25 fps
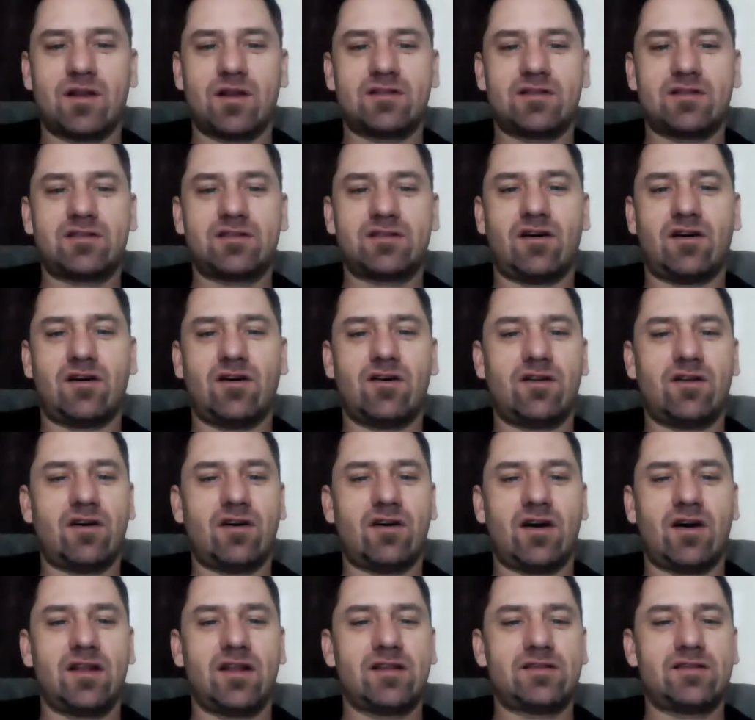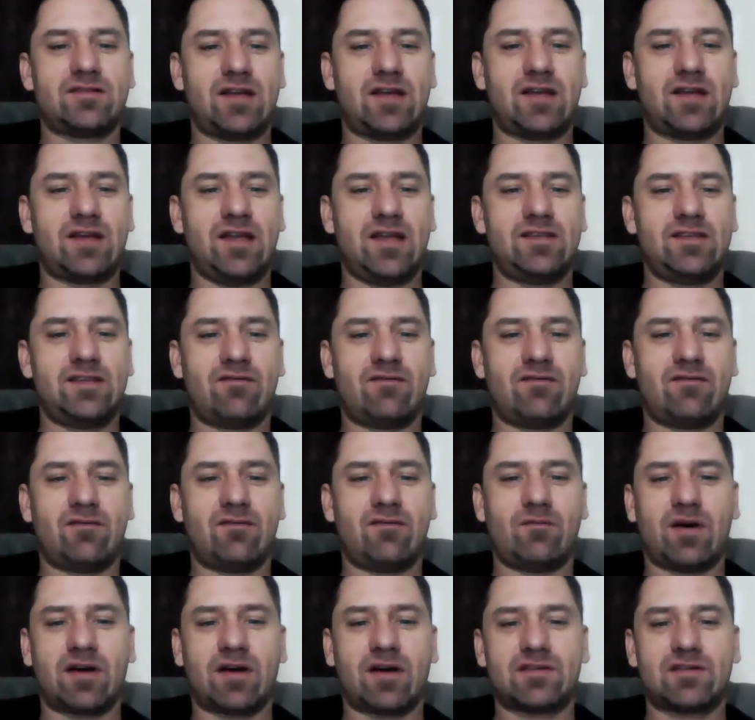to install it on, it's
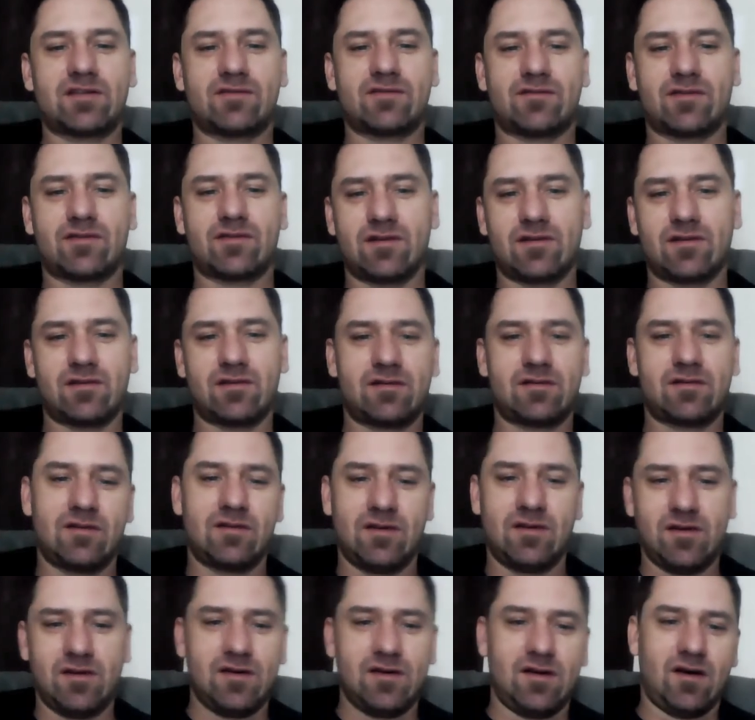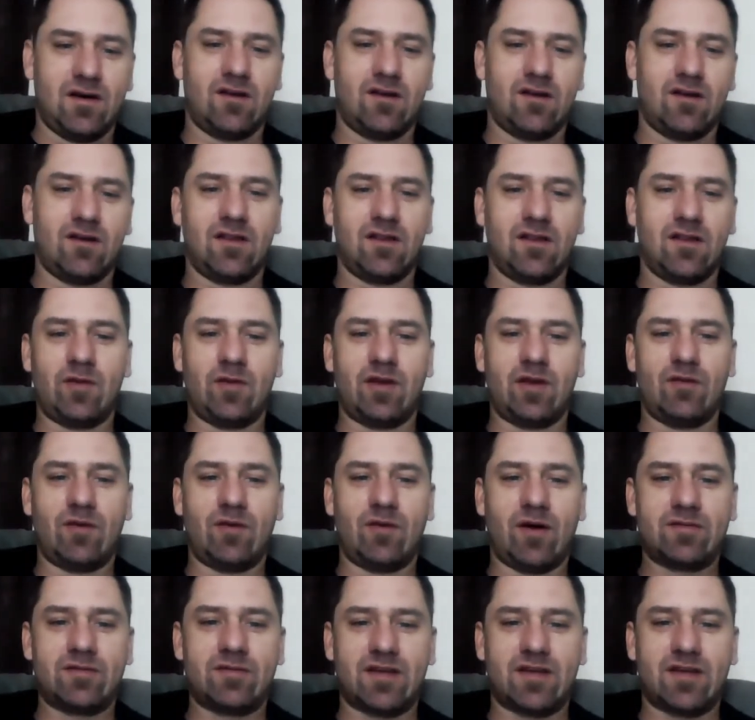$97 for unlimited
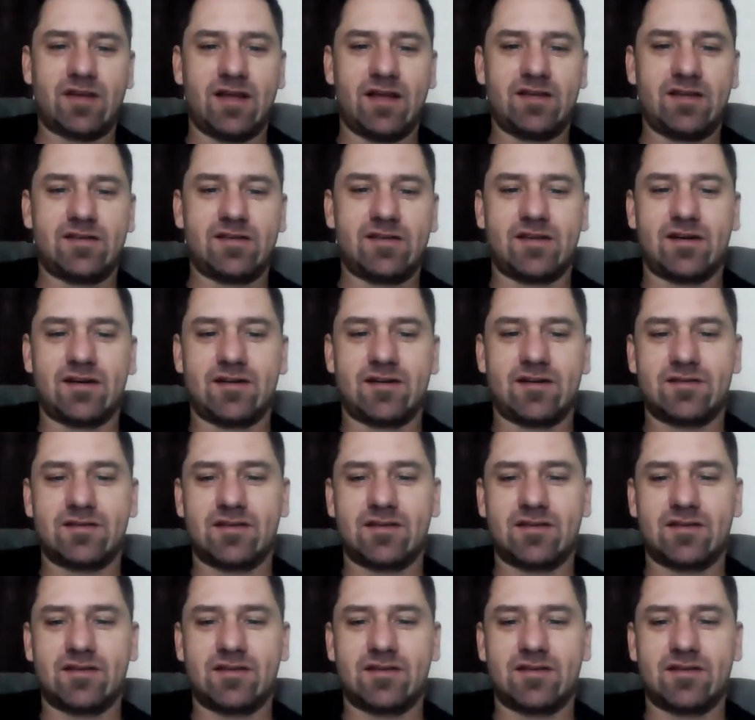websites there.